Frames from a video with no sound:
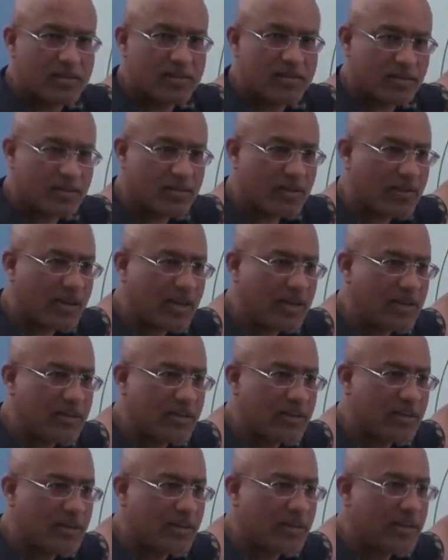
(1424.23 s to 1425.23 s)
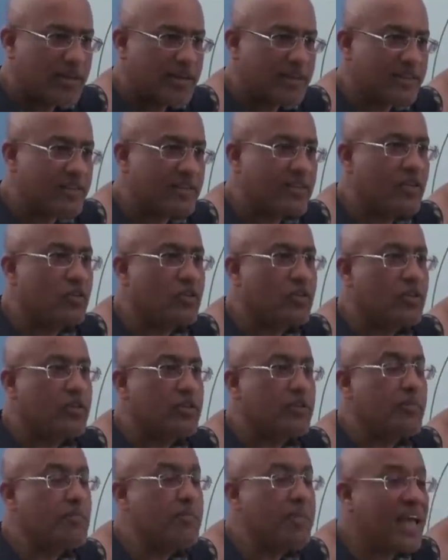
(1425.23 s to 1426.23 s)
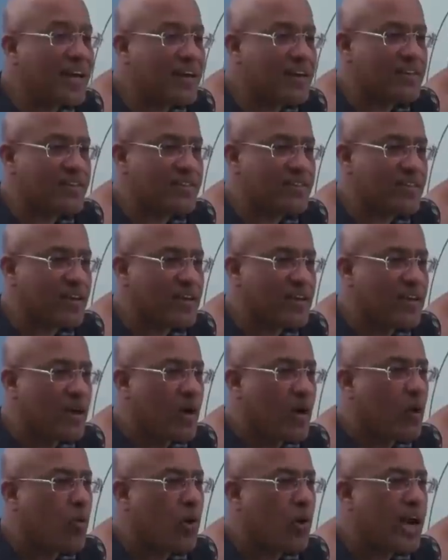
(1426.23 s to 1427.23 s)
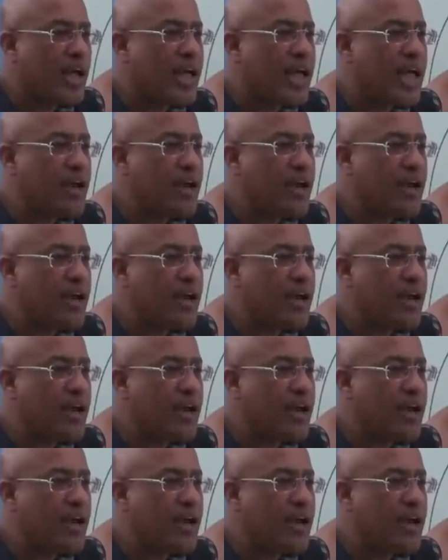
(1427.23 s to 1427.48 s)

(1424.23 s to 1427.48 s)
Is that right? This is the main reason why